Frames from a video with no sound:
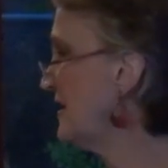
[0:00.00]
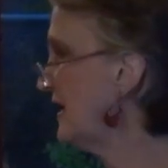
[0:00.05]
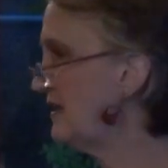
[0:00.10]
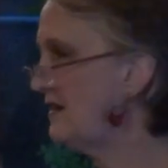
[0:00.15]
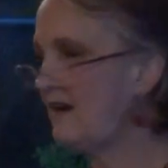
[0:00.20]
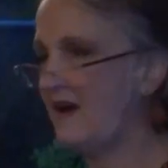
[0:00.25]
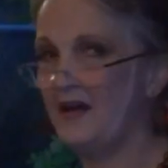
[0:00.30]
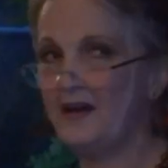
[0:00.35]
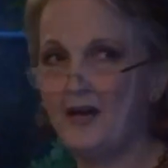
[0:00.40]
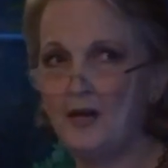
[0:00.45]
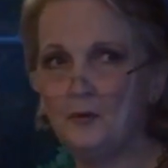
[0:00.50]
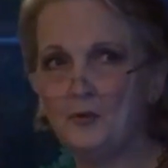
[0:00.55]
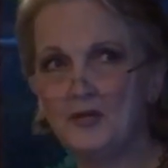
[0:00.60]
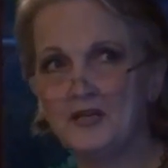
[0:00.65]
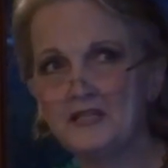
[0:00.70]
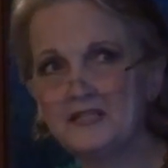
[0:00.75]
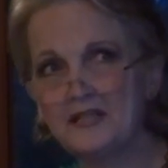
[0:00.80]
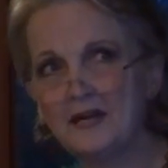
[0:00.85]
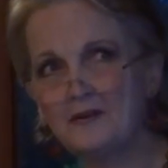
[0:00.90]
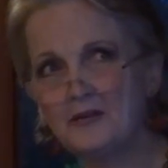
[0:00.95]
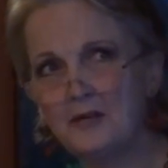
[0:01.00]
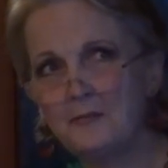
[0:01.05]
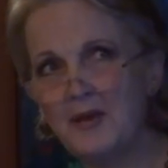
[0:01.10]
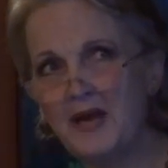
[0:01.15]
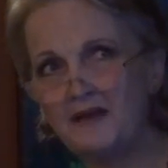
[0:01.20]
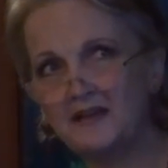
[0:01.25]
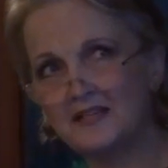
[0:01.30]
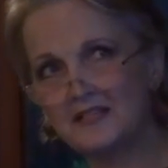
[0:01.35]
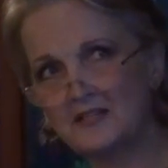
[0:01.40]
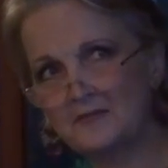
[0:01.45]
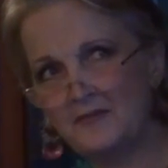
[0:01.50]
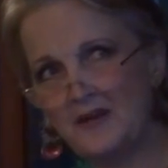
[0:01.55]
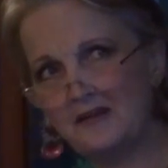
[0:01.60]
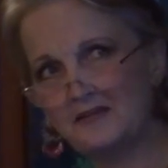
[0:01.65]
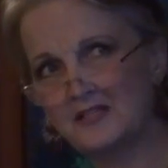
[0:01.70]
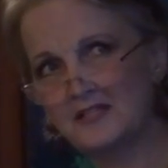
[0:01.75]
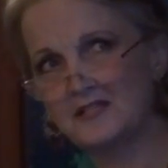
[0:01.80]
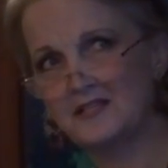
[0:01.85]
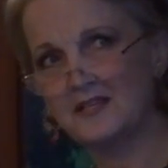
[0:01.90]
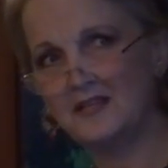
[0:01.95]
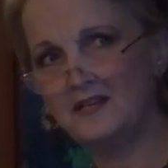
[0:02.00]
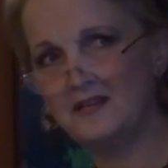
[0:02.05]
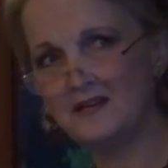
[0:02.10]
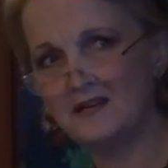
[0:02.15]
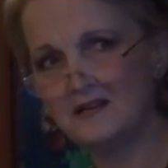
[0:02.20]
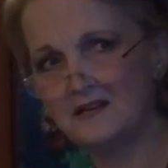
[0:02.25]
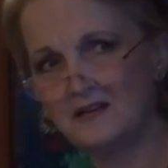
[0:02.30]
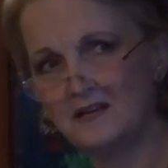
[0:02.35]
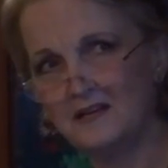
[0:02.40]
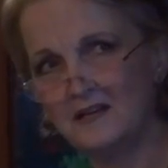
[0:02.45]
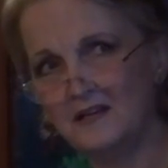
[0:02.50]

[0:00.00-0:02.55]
in Ghana I want to tell you about is Faustina.